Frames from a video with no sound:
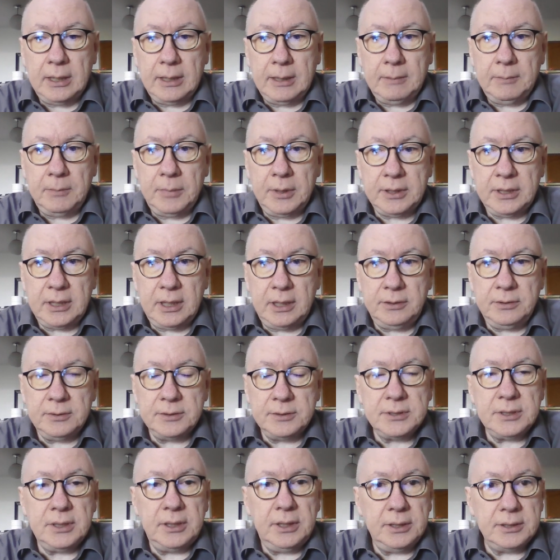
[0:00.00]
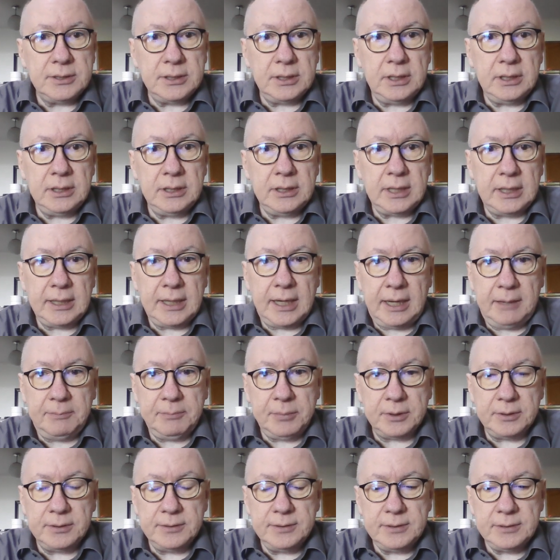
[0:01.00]
But then there's an incident that
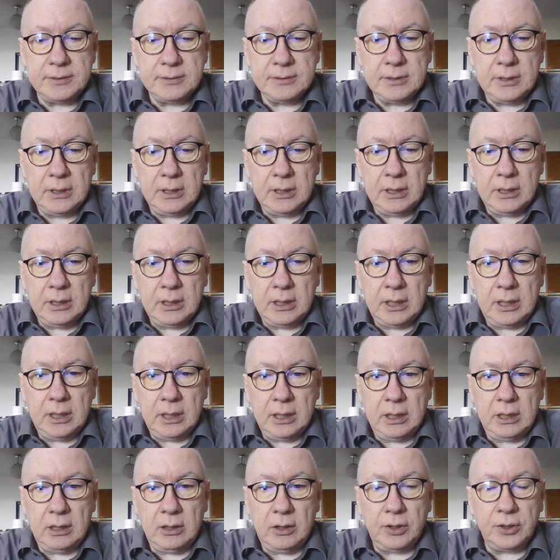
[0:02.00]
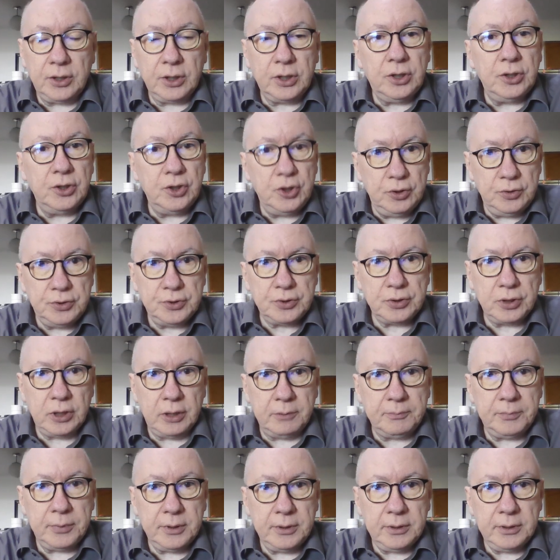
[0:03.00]
happens on a canoe
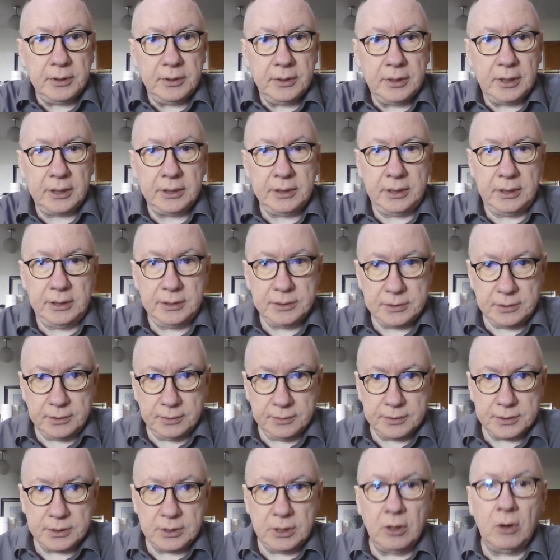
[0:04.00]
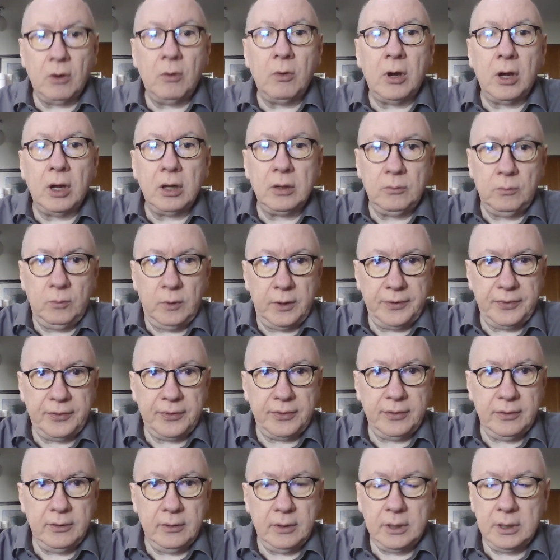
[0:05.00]
trip that these girls go on
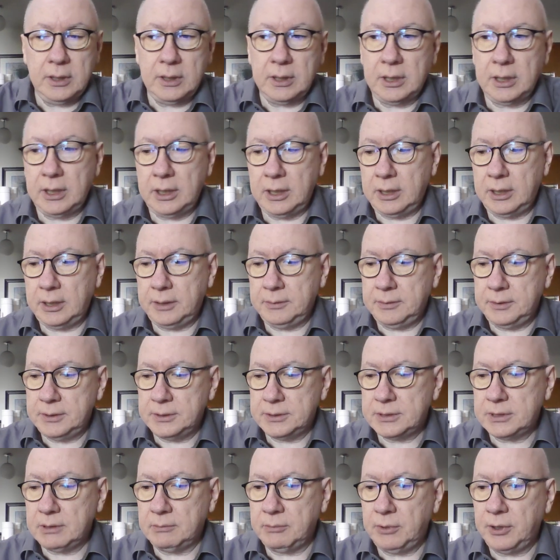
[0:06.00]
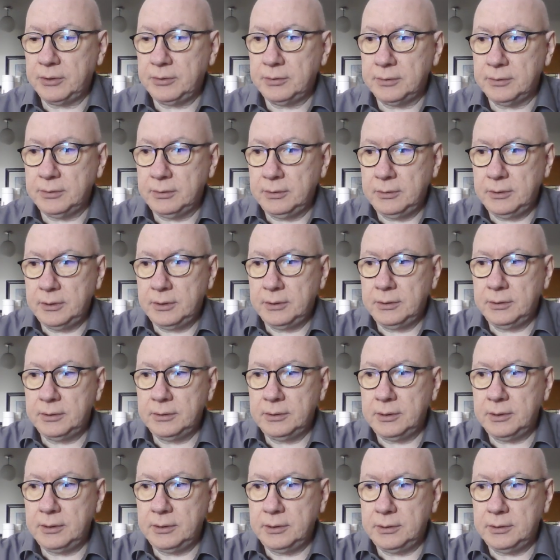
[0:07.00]
with some other
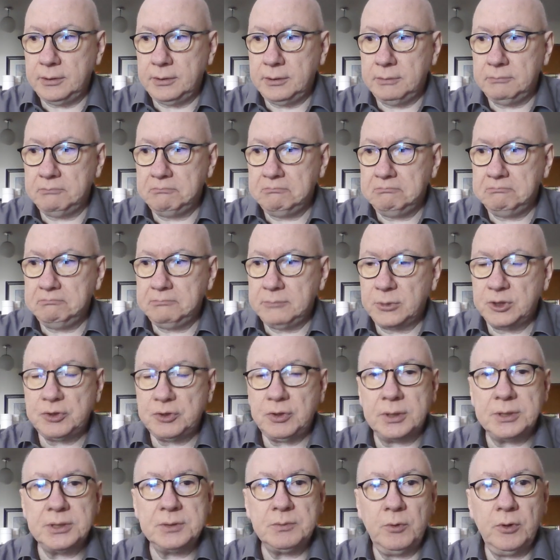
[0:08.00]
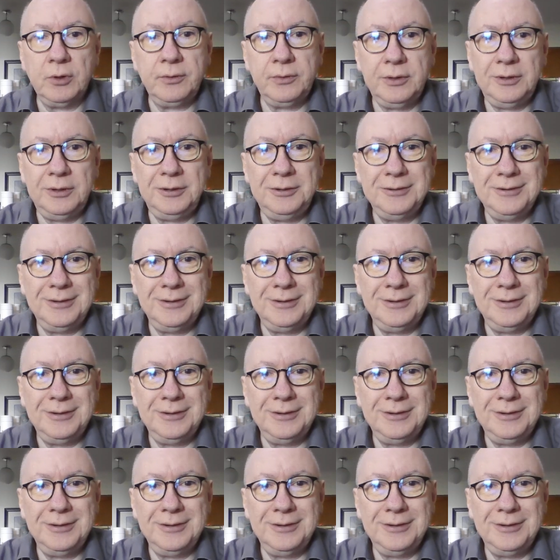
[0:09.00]
trustworthy